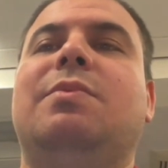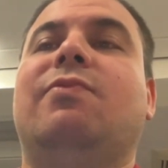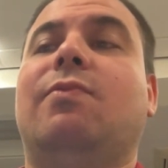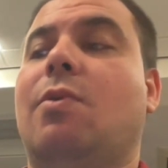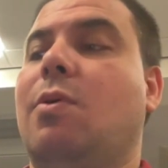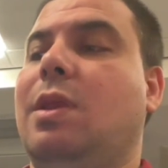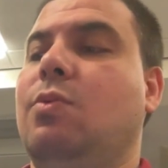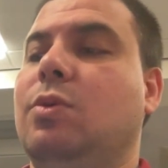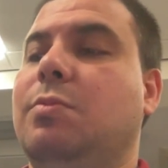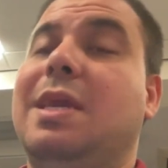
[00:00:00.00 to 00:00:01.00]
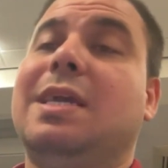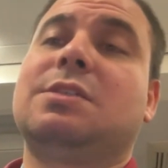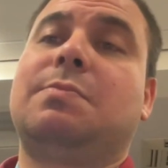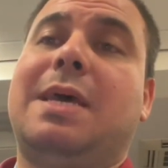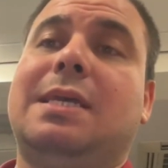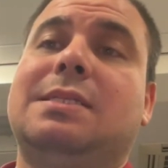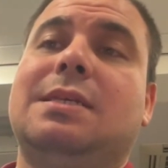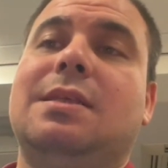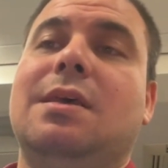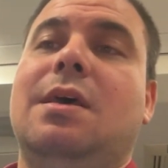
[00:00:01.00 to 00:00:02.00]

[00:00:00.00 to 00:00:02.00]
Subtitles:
before it would be expected